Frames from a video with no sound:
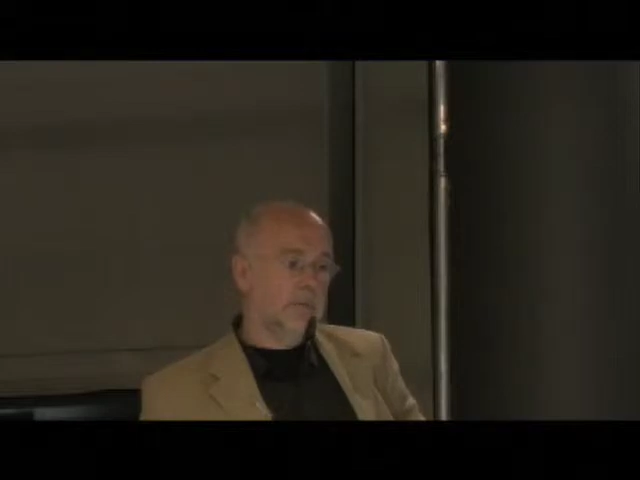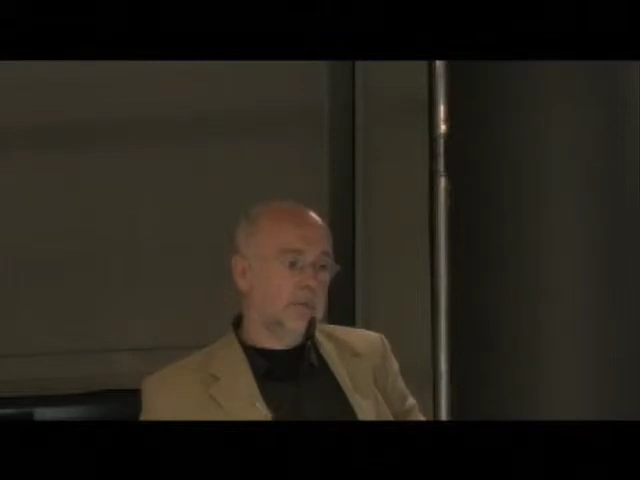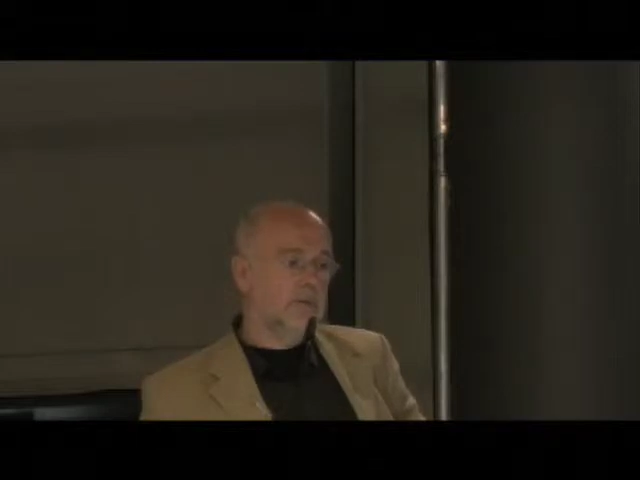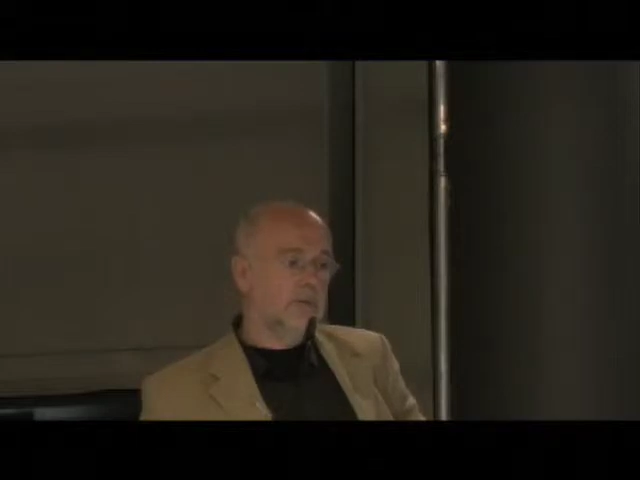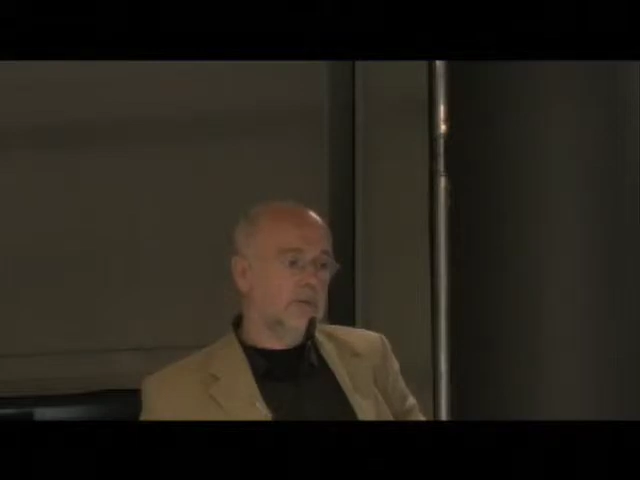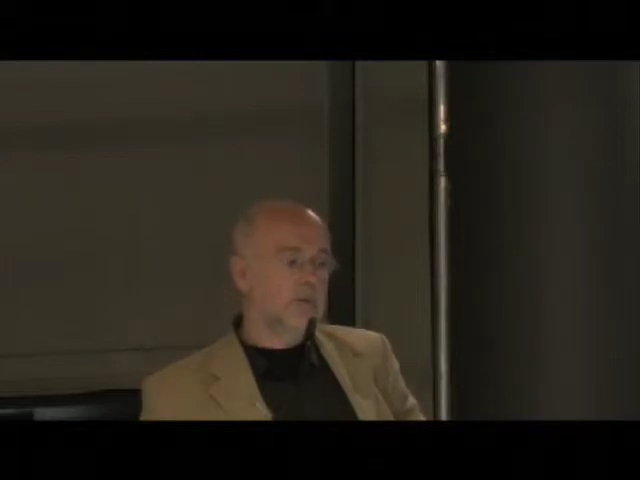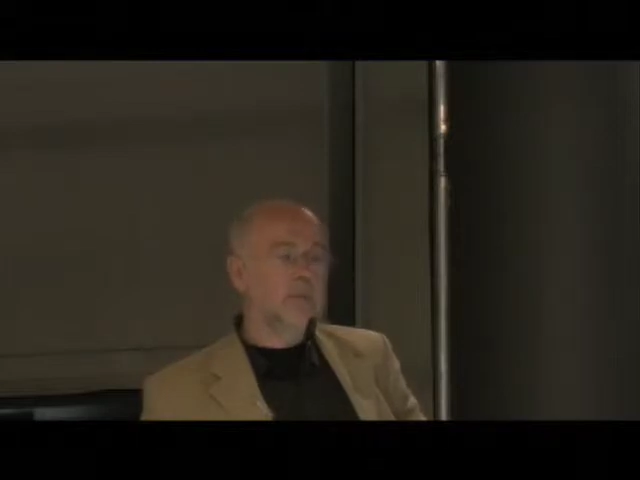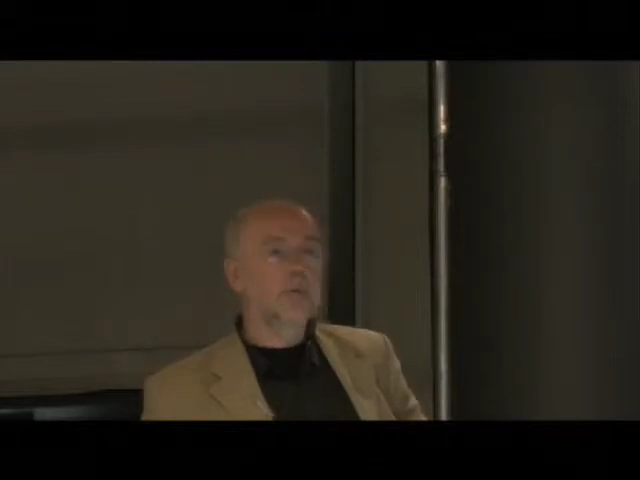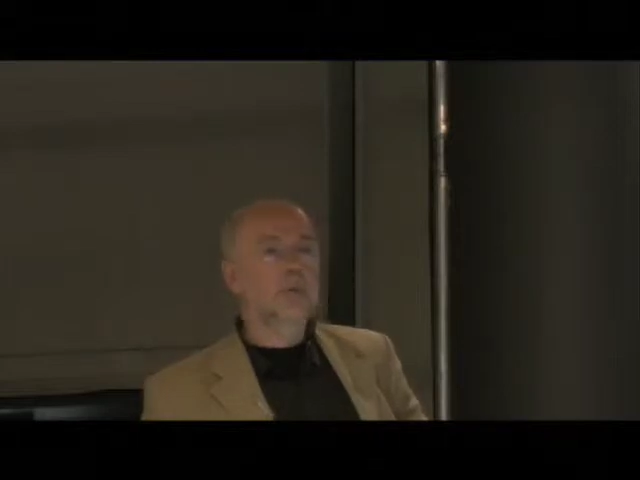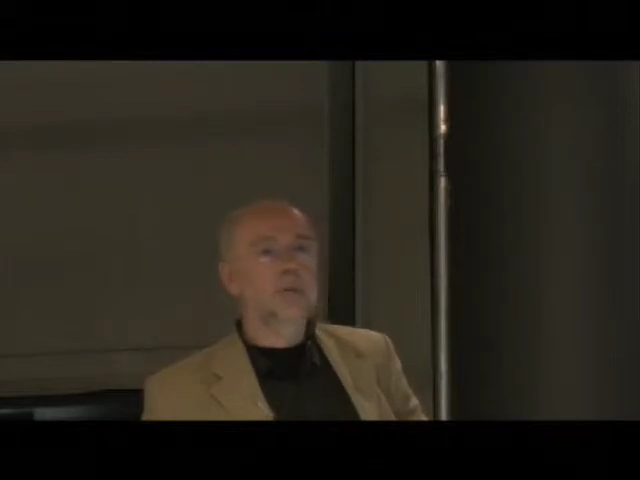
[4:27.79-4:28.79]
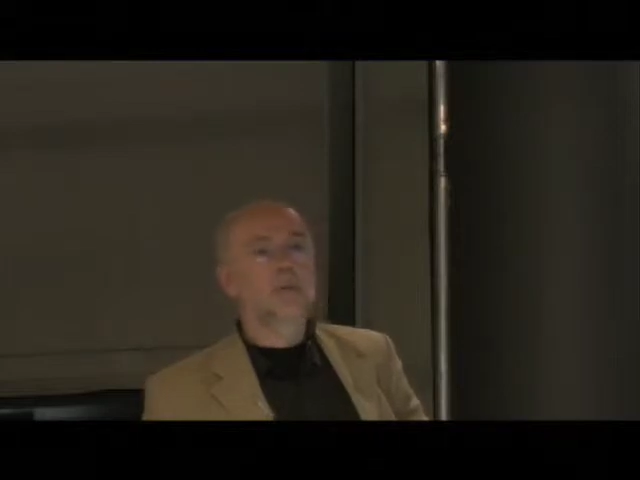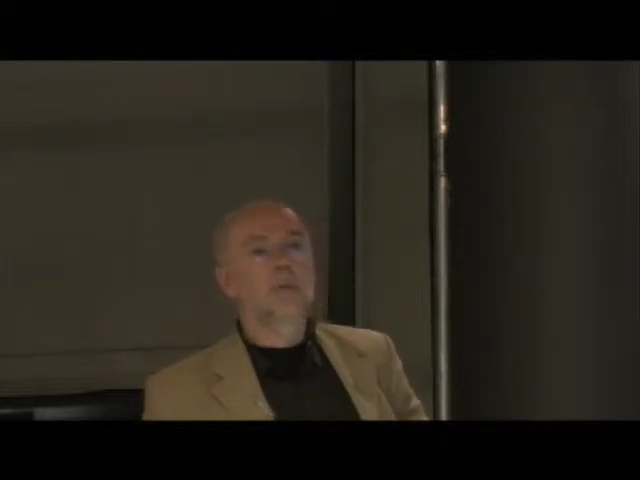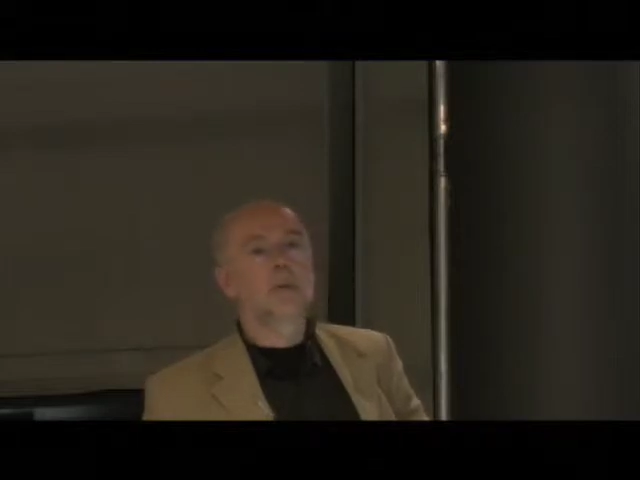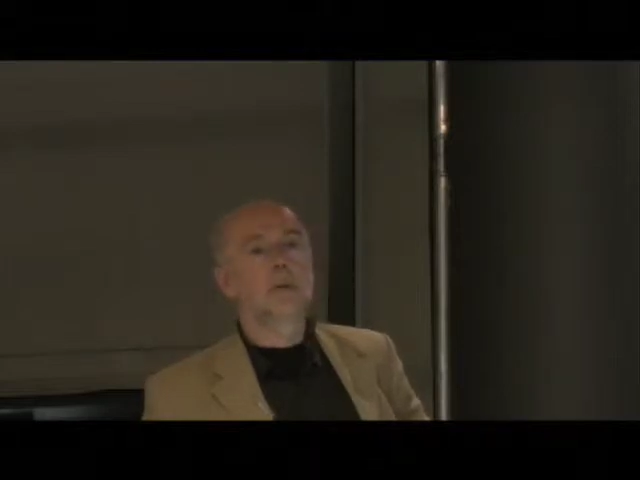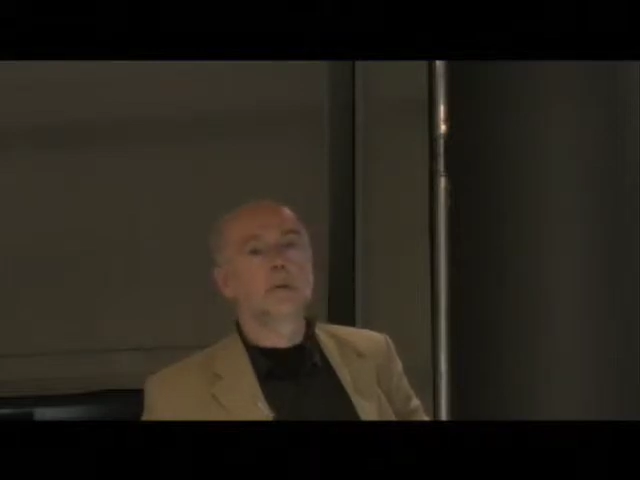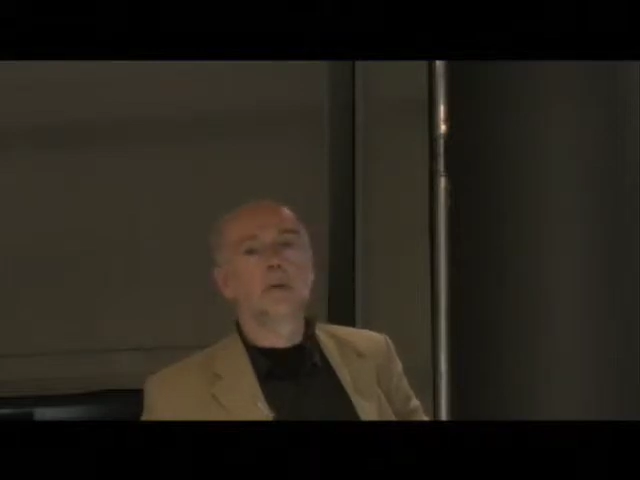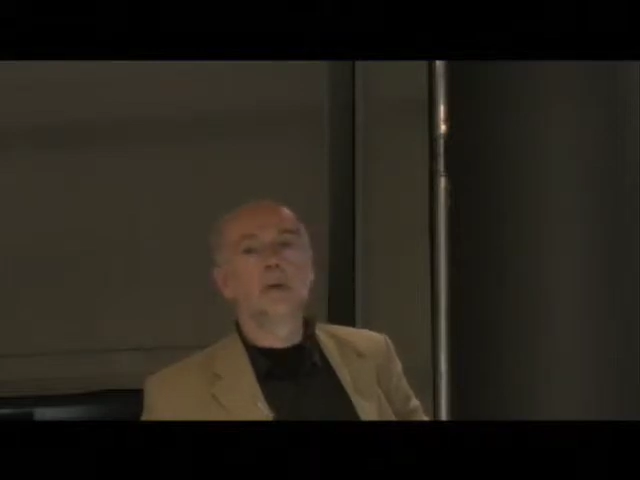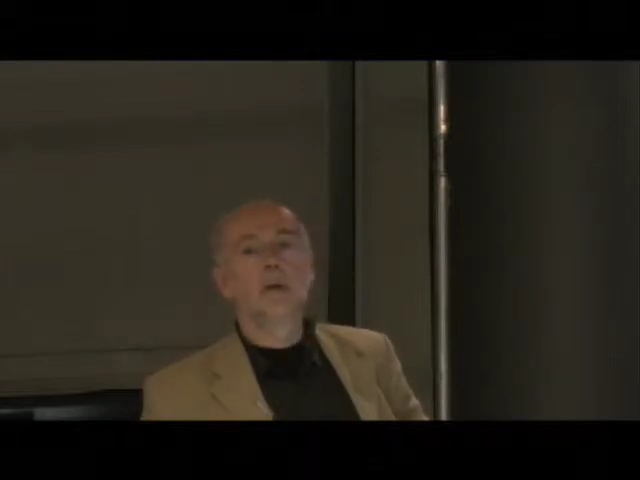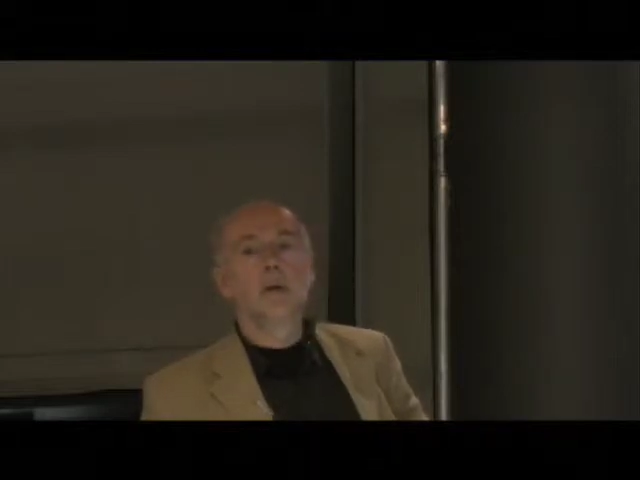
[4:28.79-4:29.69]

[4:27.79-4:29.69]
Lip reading: advanced computing scenario.